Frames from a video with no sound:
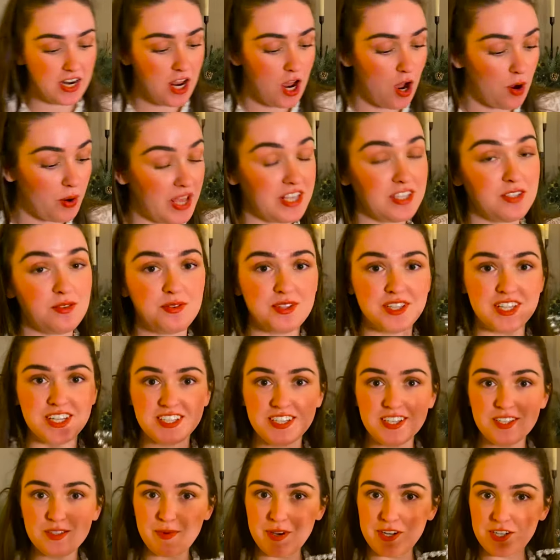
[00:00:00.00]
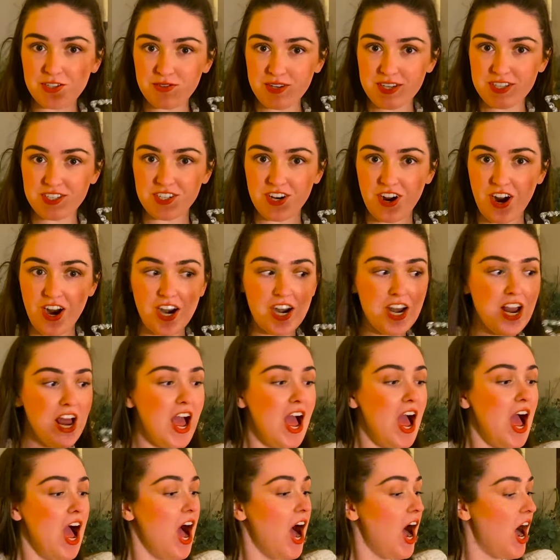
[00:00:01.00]
Okay, so this is my tree star.
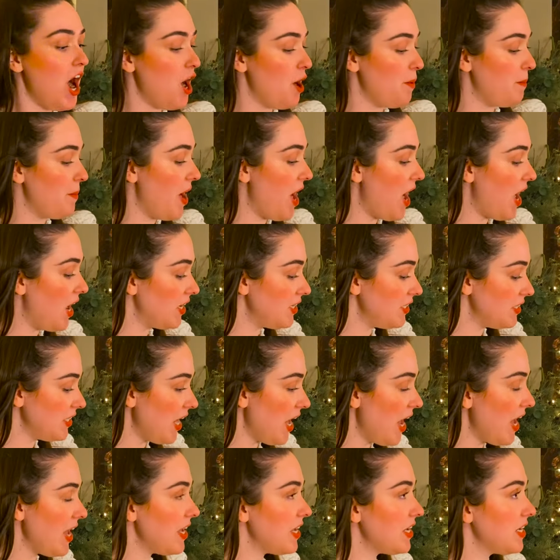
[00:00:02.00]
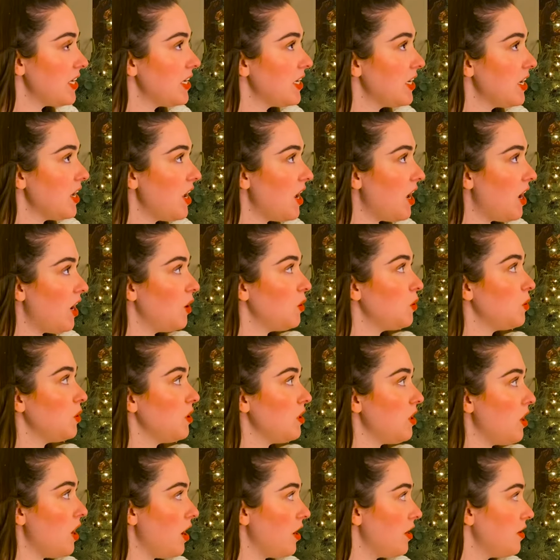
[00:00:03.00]
Unlike a
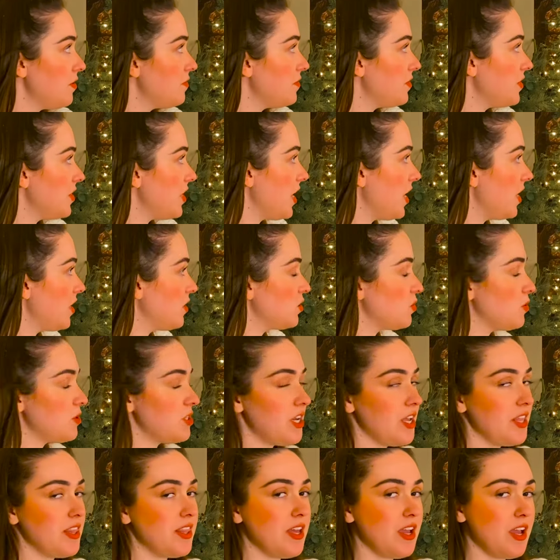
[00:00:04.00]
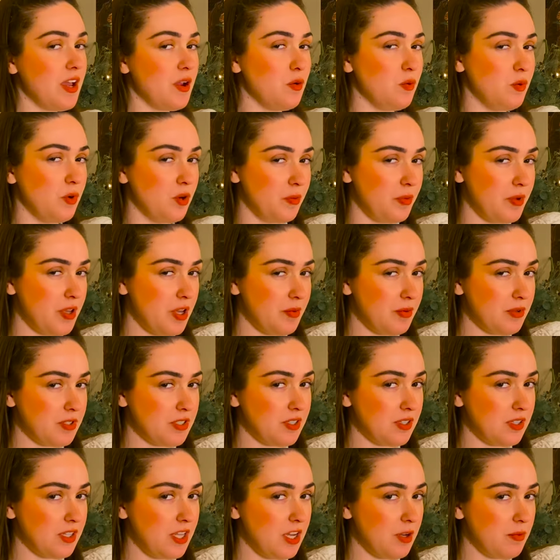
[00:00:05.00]
lot of things, which I think I will be able to
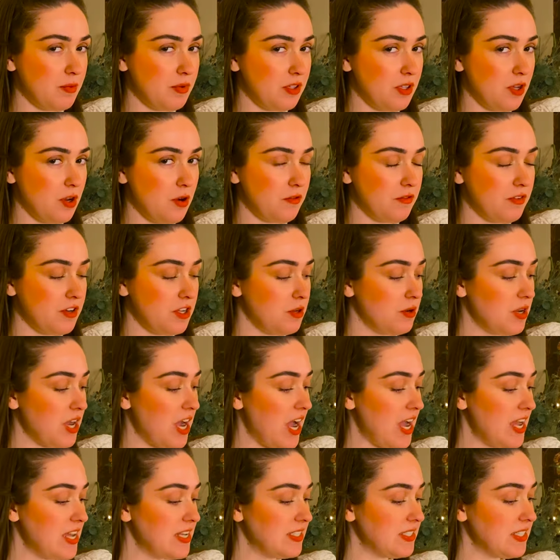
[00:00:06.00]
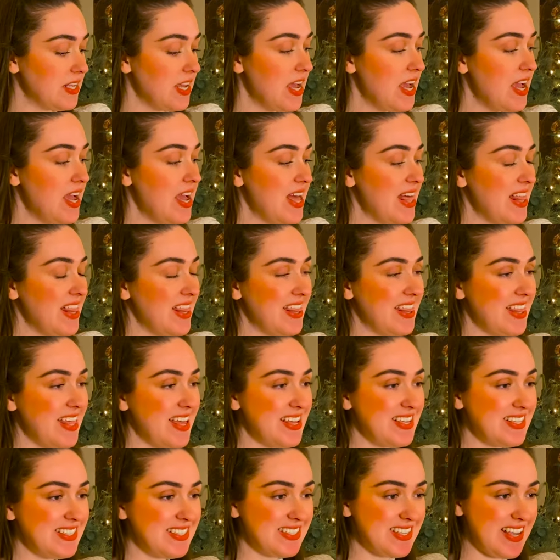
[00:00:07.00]
link below for you guys,
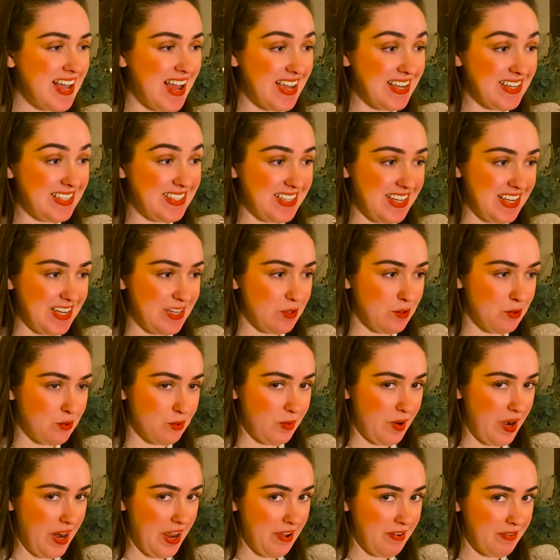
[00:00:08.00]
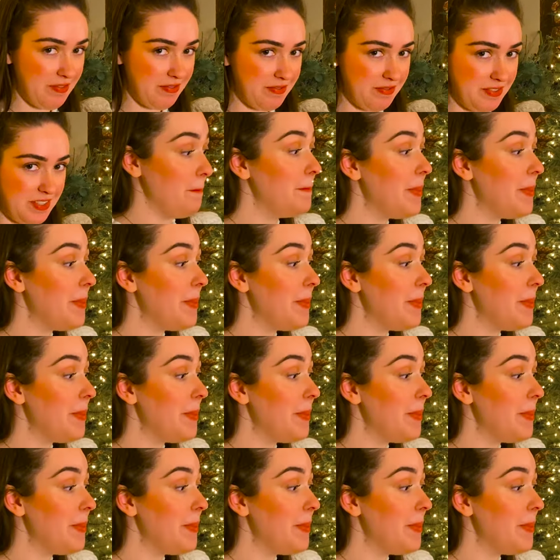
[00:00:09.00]
this I did thrift.